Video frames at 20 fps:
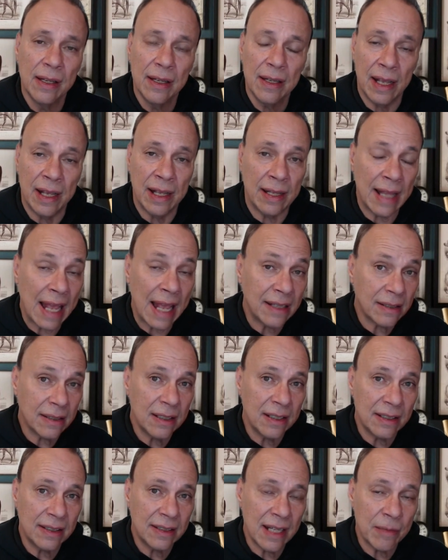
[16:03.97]
and that's
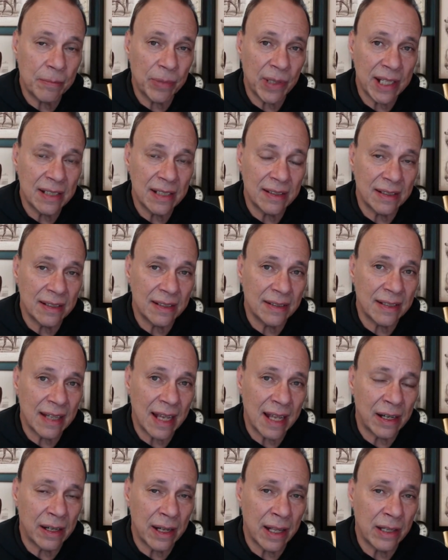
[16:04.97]
going to take place this
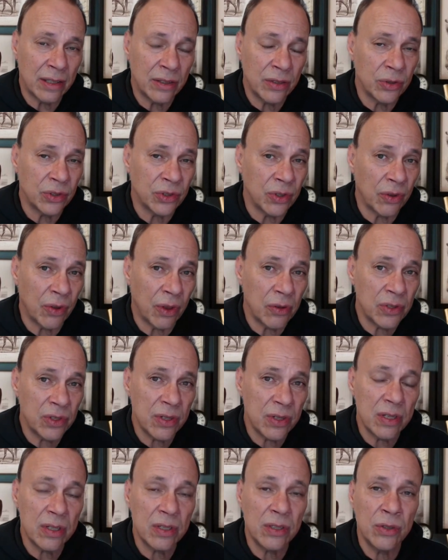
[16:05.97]
Saturday too. So
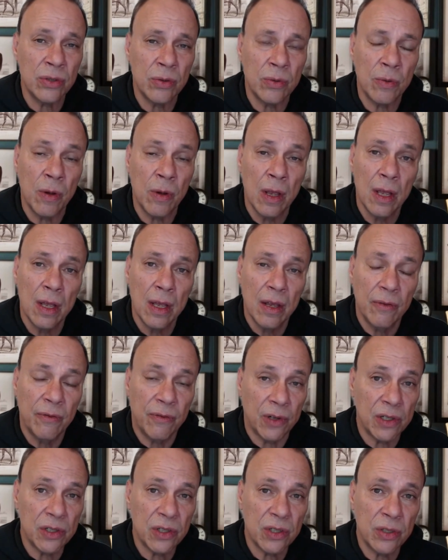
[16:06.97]
those are the
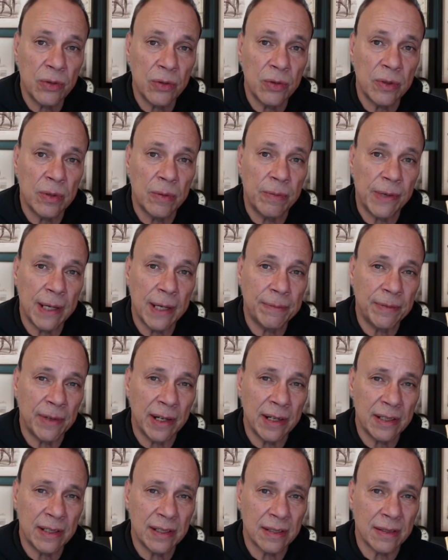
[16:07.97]
first two prep
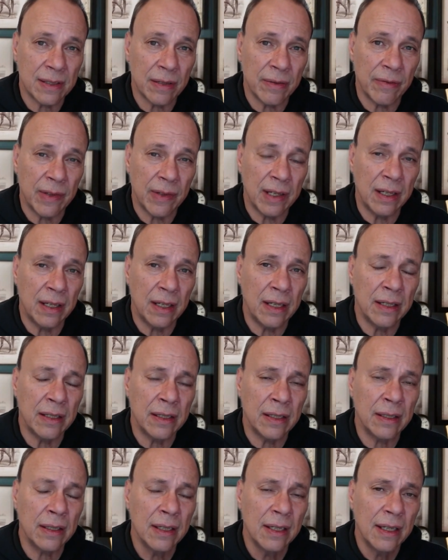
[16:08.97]
races of the
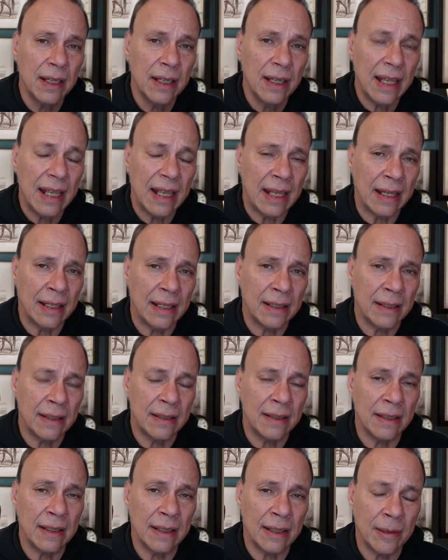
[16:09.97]
year.
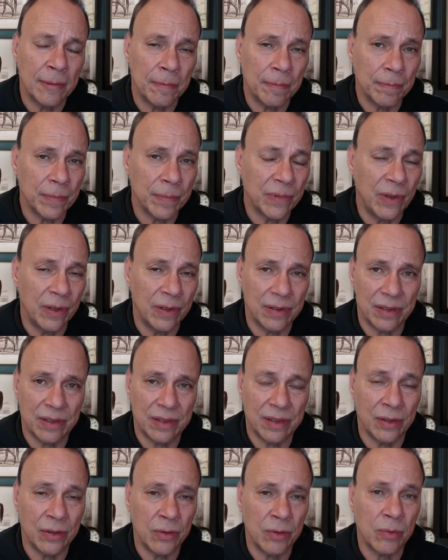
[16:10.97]
And
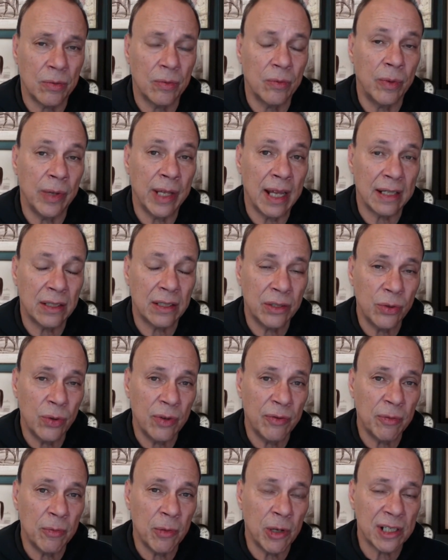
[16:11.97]
so we got
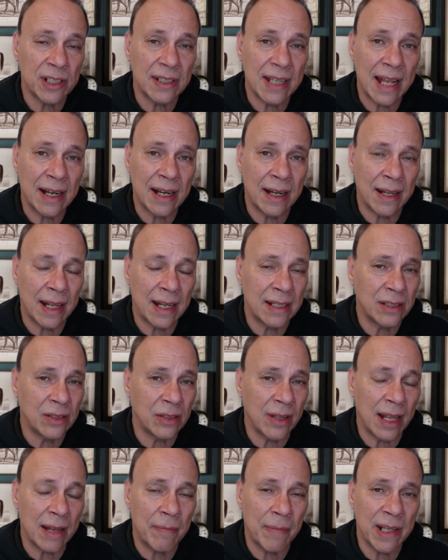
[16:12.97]
two of them on Saturday,
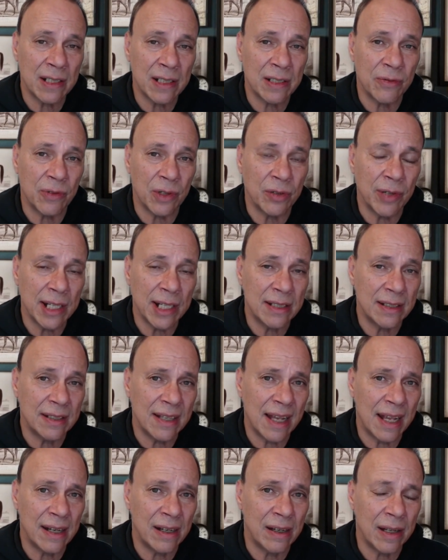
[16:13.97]
so that makes for great
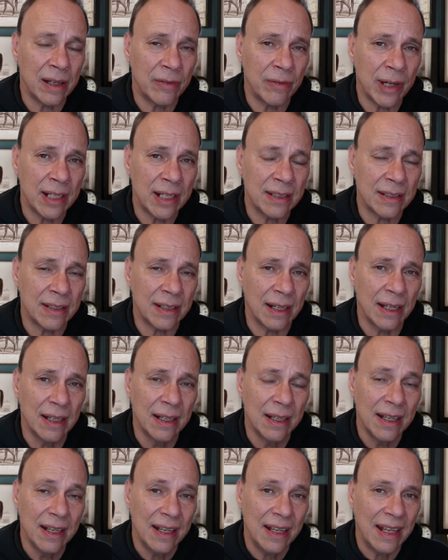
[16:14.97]
Saturday racing.
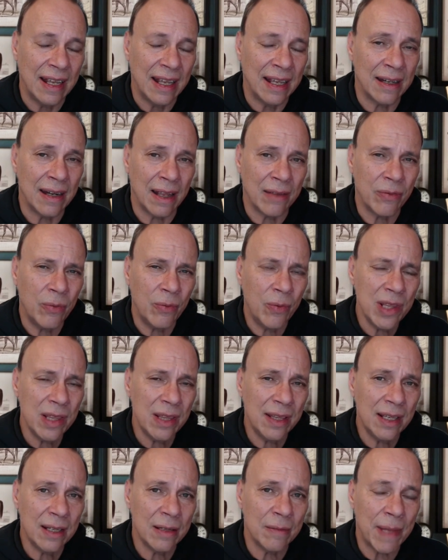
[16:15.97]
And I have one
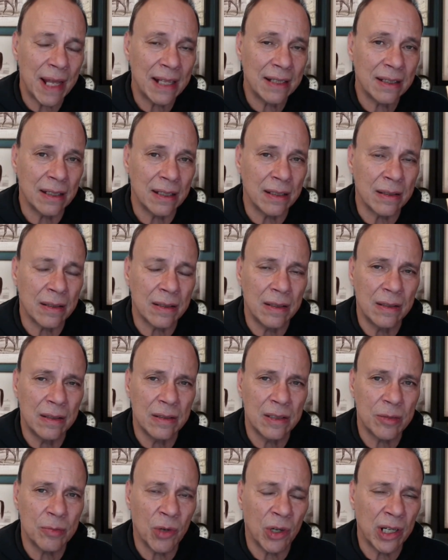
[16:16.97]
thing about the
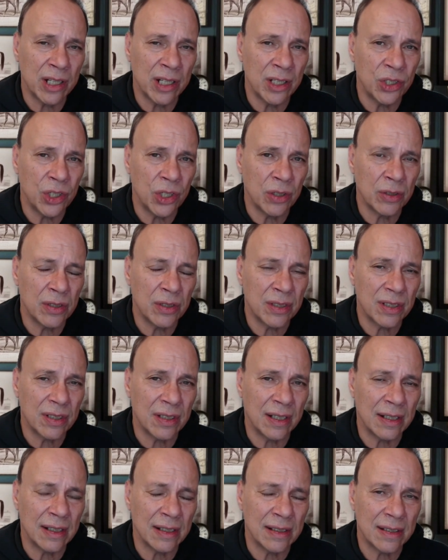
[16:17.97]
Smarty Jones
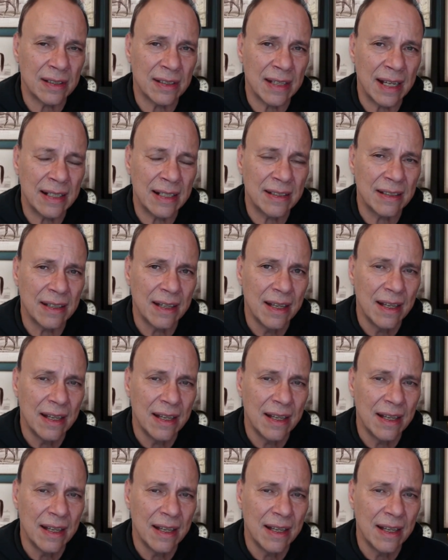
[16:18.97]
Stakes.